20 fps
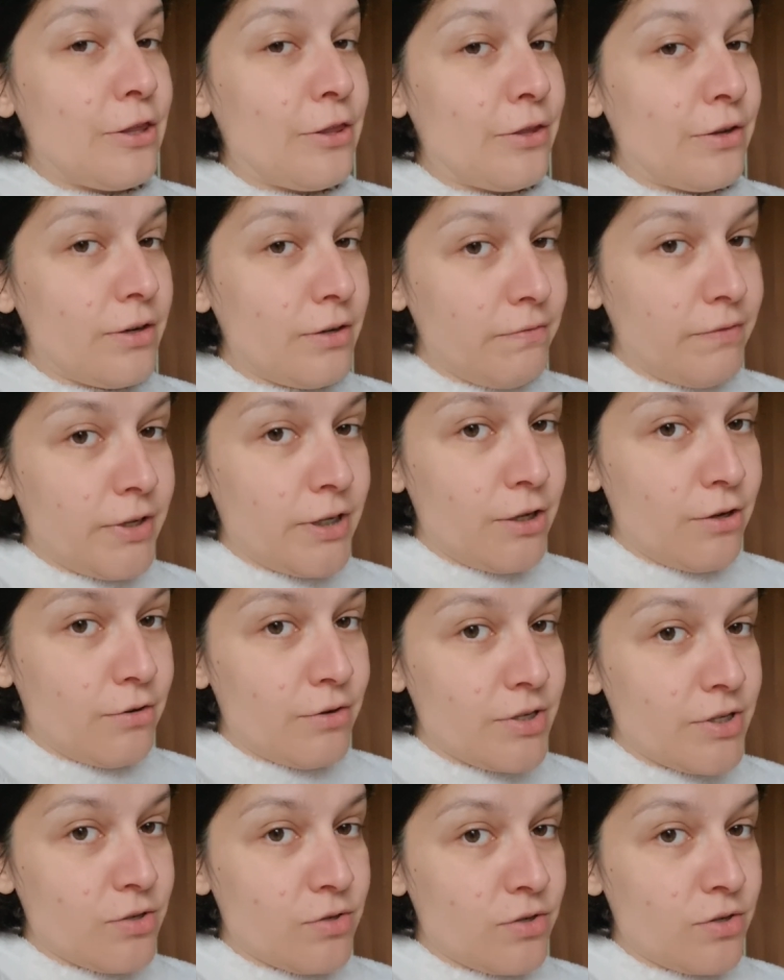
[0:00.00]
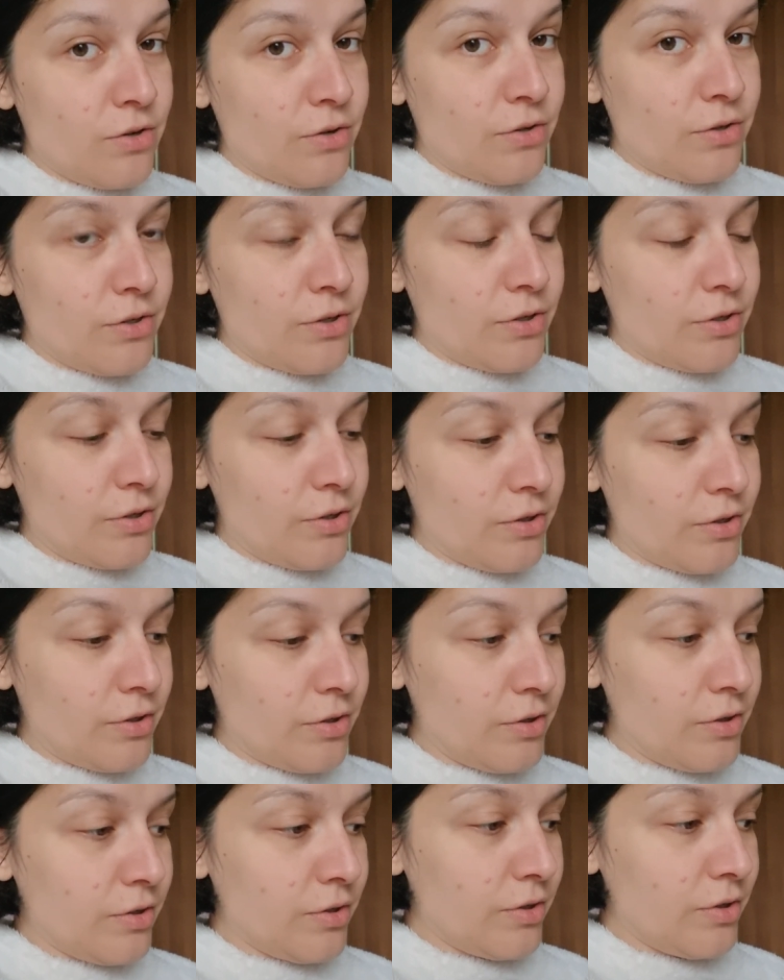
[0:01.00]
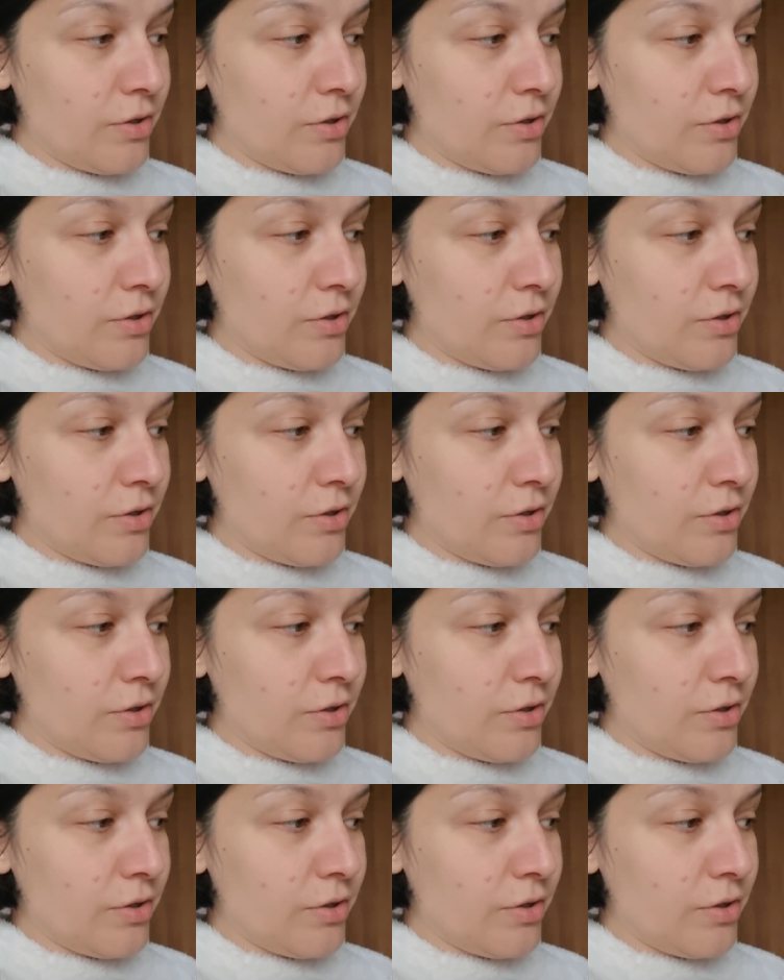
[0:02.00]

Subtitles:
third video is on